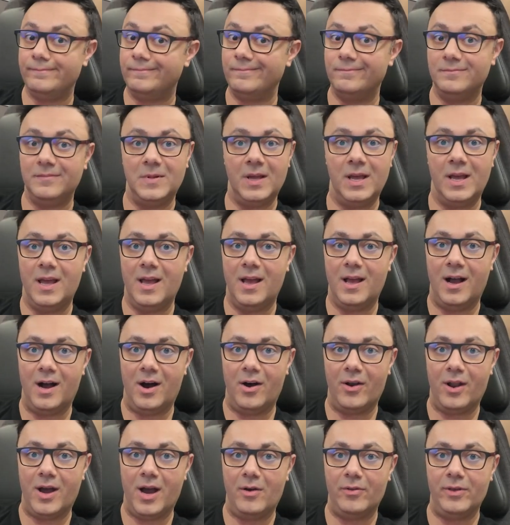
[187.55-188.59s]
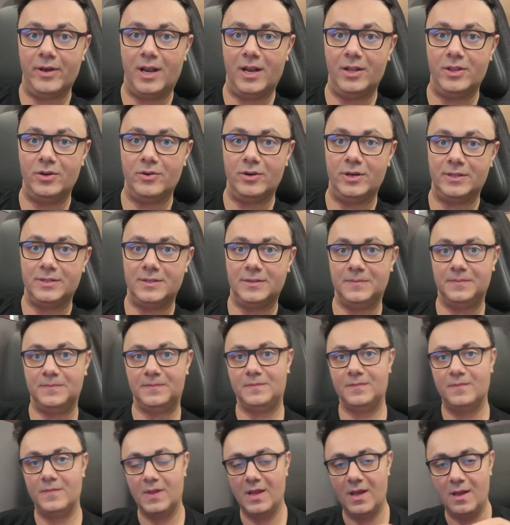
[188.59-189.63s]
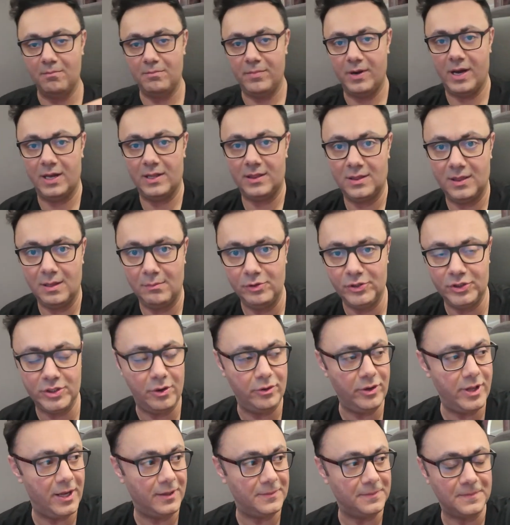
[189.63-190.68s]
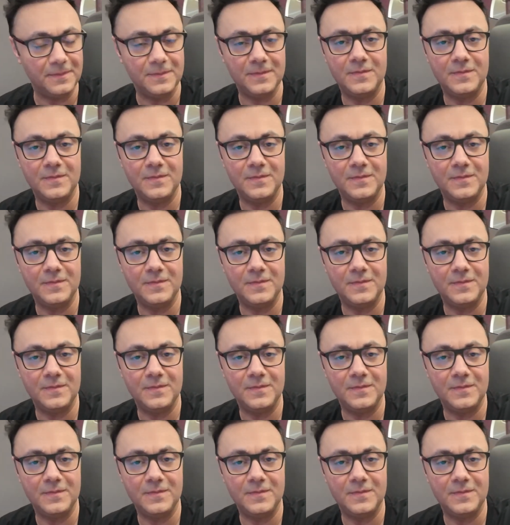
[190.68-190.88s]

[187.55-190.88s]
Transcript: I don't know how they're going to do it, but let me show you that.